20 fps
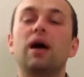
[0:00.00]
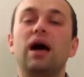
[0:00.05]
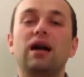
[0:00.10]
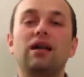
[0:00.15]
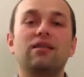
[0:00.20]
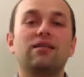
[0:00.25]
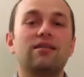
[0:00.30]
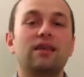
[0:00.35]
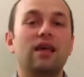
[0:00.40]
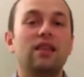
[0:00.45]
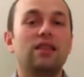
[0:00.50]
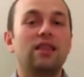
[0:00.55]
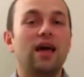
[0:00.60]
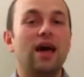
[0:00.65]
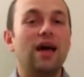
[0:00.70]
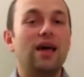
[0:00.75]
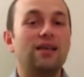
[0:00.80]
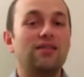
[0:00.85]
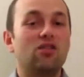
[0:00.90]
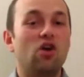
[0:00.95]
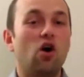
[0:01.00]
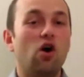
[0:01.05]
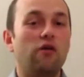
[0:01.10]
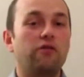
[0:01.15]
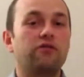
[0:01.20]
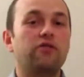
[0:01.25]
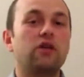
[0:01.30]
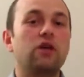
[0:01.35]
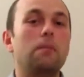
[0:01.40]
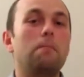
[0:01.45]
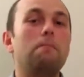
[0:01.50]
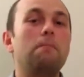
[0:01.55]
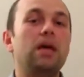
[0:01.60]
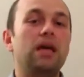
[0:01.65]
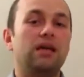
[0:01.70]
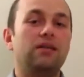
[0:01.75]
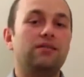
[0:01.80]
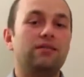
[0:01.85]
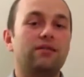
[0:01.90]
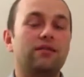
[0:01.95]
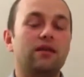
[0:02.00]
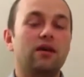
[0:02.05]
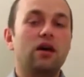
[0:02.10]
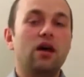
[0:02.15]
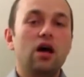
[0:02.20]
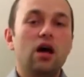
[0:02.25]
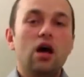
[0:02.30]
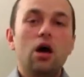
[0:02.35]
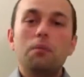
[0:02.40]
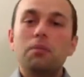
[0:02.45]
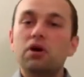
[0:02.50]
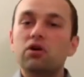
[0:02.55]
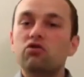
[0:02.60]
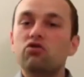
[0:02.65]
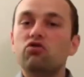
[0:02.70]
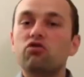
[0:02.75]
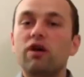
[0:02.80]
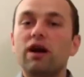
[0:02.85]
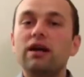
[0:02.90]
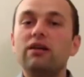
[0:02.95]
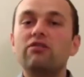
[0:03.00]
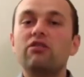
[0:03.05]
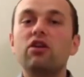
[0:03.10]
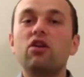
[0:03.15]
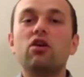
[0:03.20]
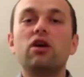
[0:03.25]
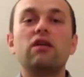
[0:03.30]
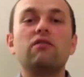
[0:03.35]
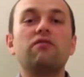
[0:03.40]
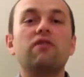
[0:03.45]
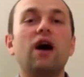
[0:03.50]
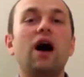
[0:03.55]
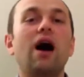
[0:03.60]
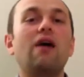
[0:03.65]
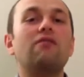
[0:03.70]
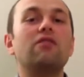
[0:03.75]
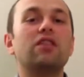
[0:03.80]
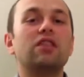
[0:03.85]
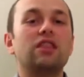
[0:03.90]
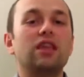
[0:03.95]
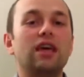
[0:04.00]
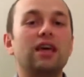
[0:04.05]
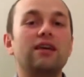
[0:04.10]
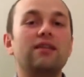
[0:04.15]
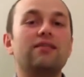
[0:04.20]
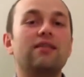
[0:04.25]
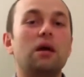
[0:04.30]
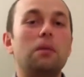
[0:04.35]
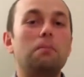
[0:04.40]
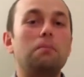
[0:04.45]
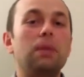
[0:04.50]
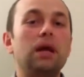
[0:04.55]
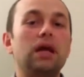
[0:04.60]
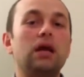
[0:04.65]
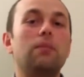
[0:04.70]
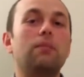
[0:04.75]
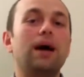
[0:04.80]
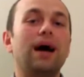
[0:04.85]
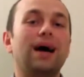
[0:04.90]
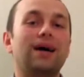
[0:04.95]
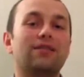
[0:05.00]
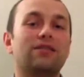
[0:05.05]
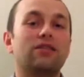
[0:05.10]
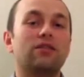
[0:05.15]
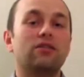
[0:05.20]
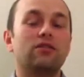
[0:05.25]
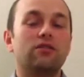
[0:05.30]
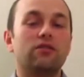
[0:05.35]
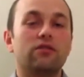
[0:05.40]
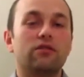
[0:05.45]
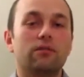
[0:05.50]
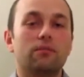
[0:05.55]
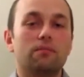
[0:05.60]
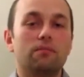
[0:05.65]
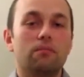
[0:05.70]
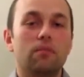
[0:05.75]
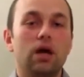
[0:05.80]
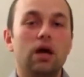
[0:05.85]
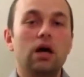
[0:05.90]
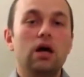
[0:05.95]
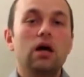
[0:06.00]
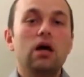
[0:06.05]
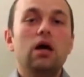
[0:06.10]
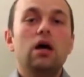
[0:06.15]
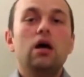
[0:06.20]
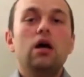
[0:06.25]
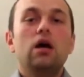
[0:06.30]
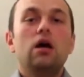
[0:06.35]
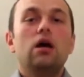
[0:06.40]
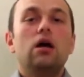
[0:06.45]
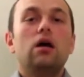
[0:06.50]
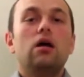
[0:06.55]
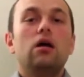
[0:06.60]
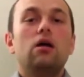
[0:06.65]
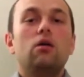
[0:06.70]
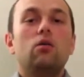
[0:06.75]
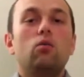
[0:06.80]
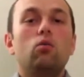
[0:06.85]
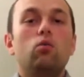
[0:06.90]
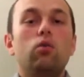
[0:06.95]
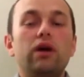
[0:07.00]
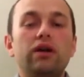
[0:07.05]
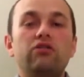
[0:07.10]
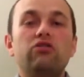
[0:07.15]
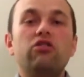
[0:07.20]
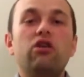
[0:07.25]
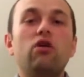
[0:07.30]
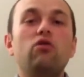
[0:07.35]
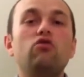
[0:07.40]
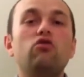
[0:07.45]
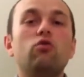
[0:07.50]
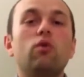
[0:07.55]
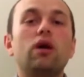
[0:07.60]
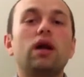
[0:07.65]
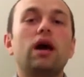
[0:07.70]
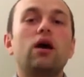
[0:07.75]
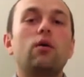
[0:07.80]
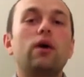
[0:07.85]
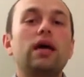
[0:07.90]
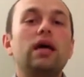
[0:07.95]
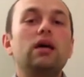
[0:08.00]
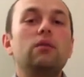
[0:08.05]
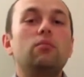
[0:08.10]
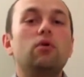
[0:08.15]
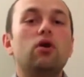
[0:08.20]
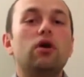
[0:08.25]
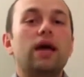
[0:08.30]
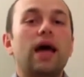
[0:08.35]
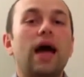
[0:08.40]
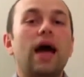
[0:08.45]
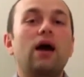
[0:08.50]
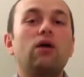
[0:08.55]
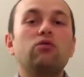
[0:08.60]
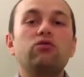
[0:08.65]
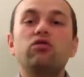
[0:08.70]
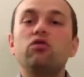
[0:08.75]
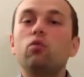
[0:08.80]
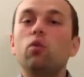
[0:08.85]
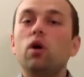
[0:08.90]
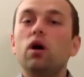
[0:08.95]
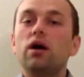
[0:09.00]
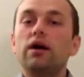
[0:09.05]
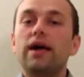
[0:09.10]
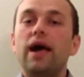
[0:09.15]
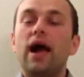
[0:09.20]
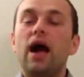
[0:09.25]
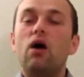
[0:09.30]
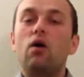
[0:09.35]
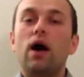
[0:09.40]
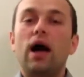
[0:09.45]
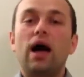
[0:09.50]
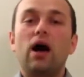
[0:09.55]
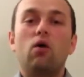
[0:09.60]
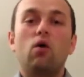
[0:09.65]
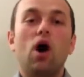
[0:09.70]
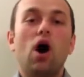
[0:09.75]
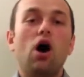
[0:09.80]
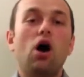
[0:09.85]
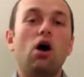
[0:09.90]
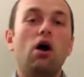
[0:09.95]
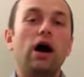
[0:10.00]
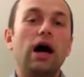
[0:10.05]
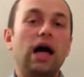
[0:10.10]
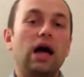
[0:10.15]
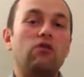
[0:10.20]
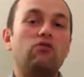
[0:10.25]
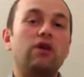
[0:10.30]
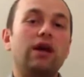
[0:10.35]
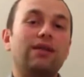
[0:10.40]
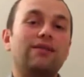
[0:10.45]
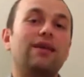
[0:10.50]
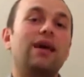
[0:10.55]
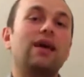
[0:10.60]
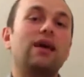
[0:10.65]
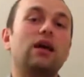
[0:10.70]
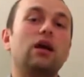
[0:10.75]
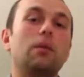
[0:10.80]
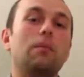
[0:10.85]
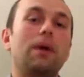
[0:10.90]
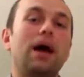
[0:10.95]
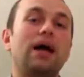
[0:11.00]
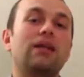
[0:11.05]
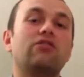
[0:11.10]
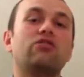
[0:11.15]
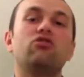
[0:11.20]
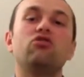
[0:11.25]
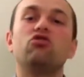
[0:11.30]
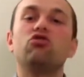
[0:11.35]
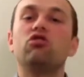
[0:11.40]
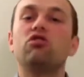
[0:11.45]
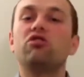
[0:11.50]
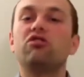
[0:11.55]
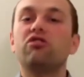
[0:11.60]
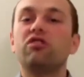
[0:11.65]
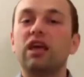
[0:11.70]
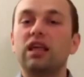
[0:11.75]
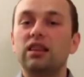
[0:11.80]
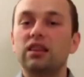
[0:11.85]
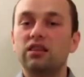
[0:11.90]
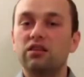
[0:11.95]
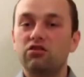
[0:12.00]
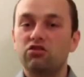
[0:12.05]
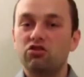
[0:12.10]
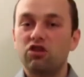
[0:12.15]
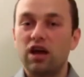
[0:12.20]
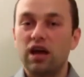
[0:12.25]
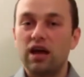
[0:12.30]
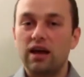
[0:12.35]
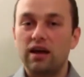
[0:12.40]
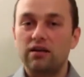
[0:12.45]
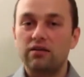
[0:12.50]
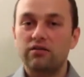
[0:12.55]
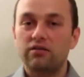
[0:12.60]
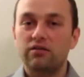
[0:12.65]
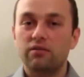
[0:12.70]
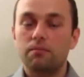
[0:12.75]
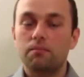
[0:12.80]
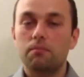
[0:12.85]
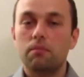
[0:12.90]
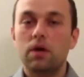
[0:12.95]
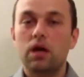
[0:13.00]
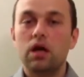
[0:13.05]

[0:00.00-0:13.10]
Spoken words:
patterns, and that is often missed because traders are looking for other things and bigger patterns. We showed you on our ebook how to work out how high a rectangular pattern should send the shares.